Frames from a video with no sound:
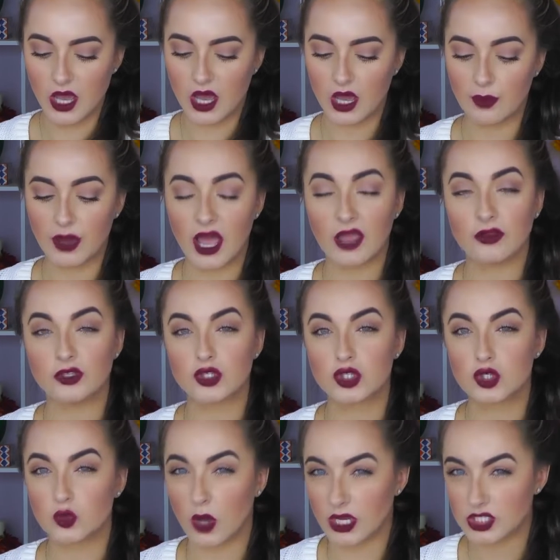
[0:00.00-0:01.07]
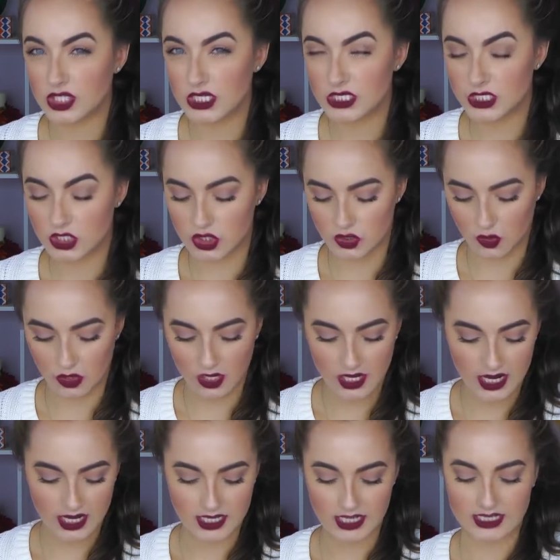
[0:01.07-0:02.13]
I swatched these in store
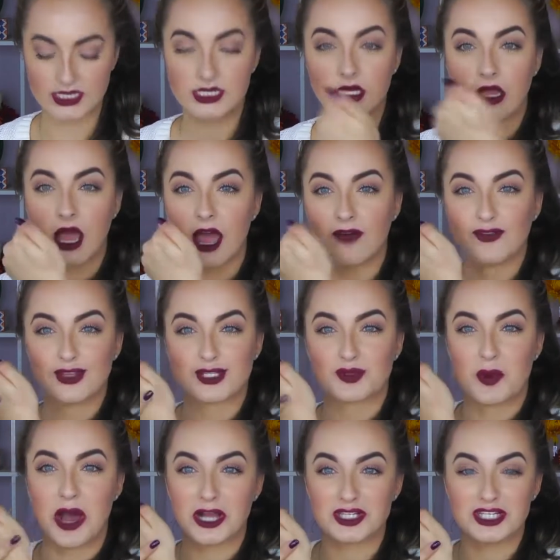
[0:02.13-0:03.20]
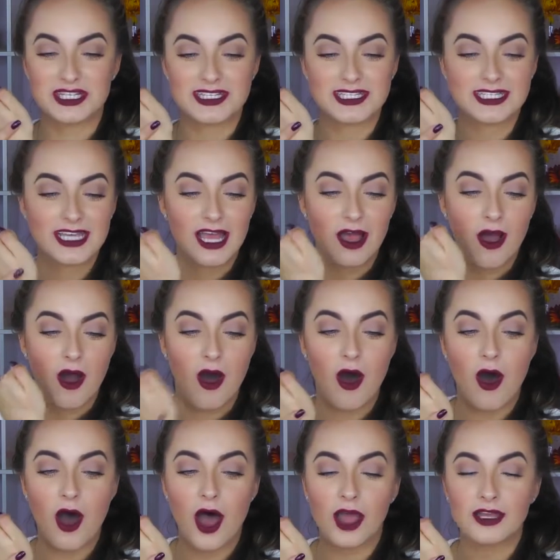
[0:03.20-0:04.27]
and I still have the swatches
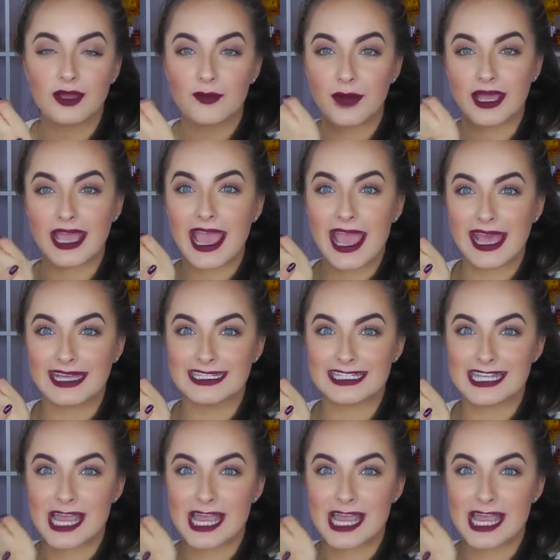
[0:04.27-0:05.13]
on my hand.